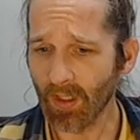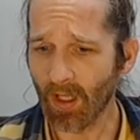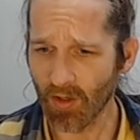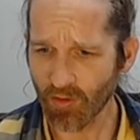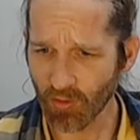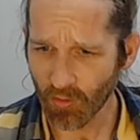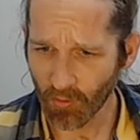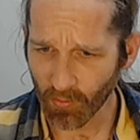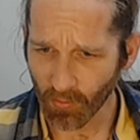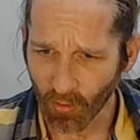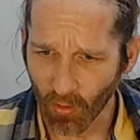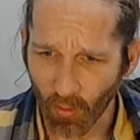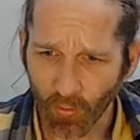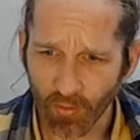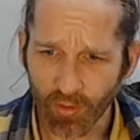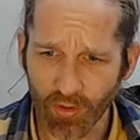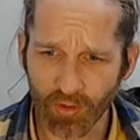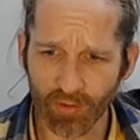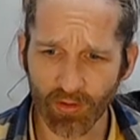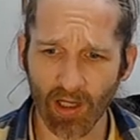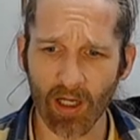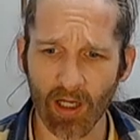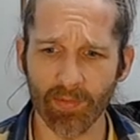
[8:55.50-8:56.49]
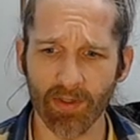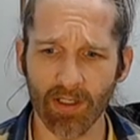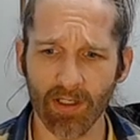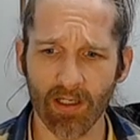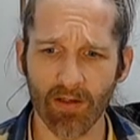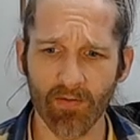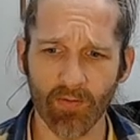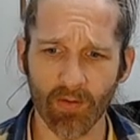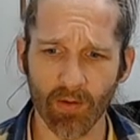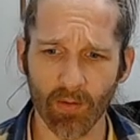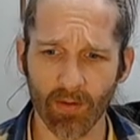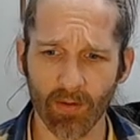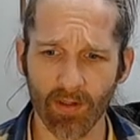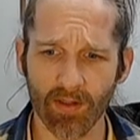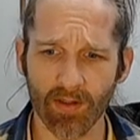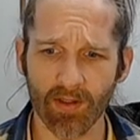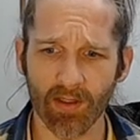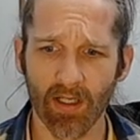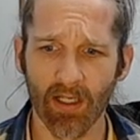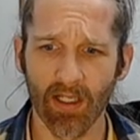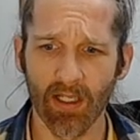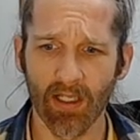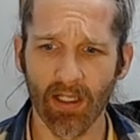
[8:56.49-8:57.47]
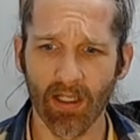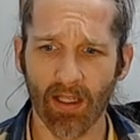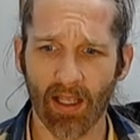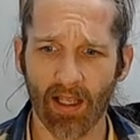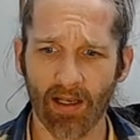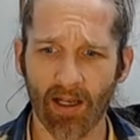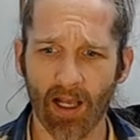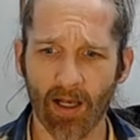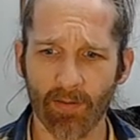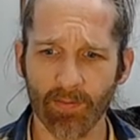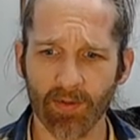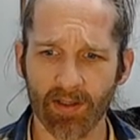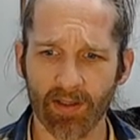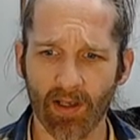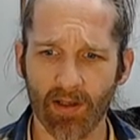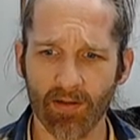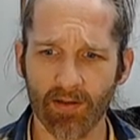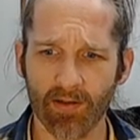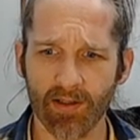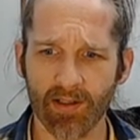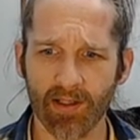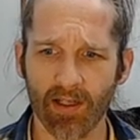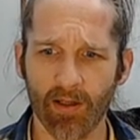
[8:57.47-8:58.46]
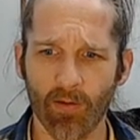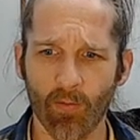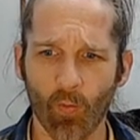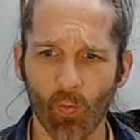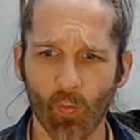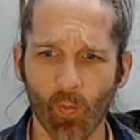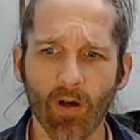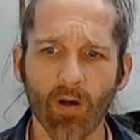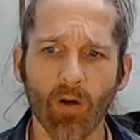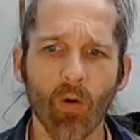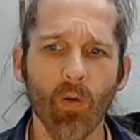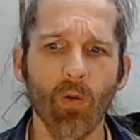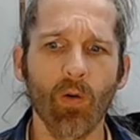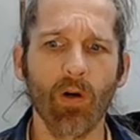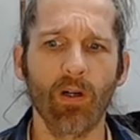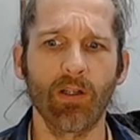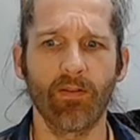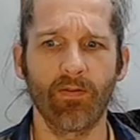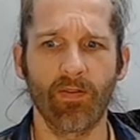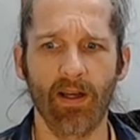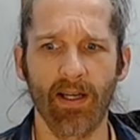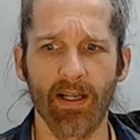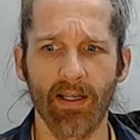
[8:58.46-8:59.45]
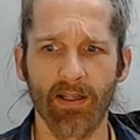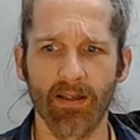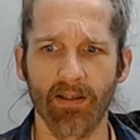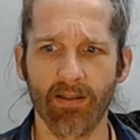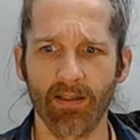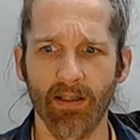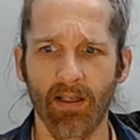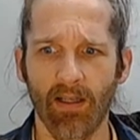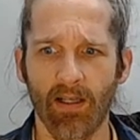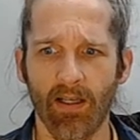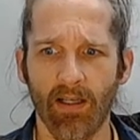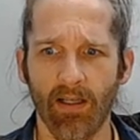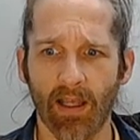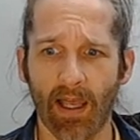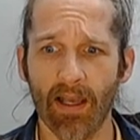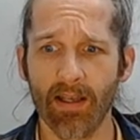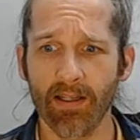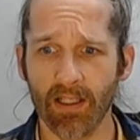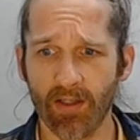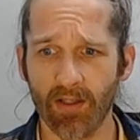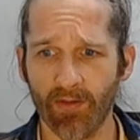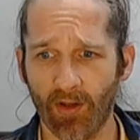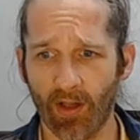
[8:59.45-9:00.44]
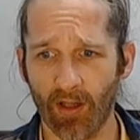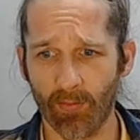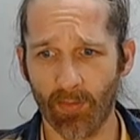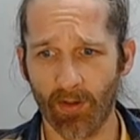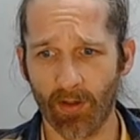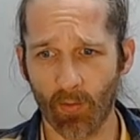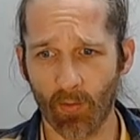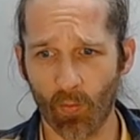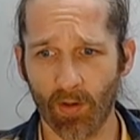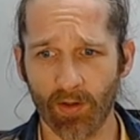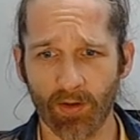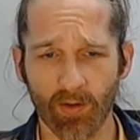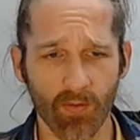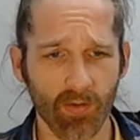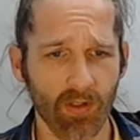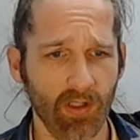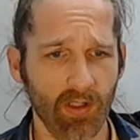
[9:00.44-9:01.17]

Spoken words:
So the culture helps influence and helps us understand what qualifies as development and what those